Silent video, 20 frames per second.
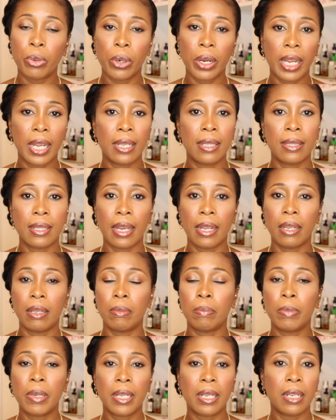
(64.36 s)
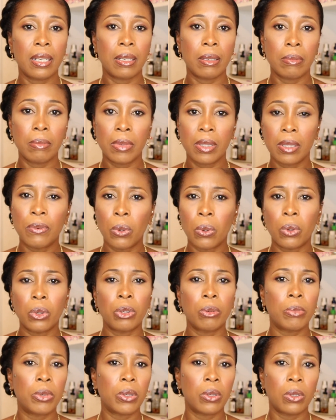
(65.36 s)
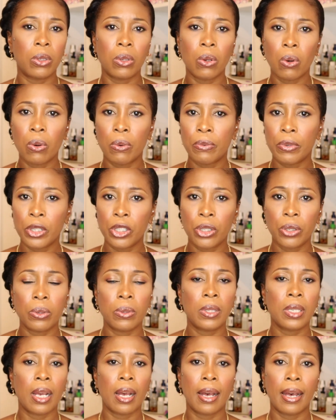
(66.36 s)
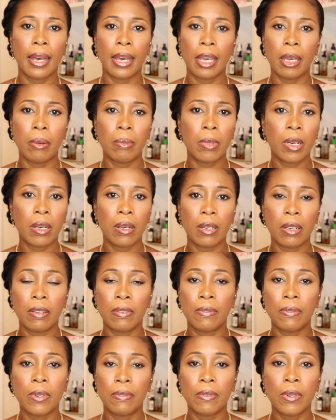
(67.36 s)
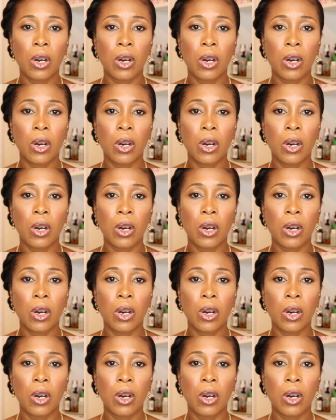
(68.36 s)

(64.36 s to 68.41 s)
breaks and it becomes vulnerable over due time of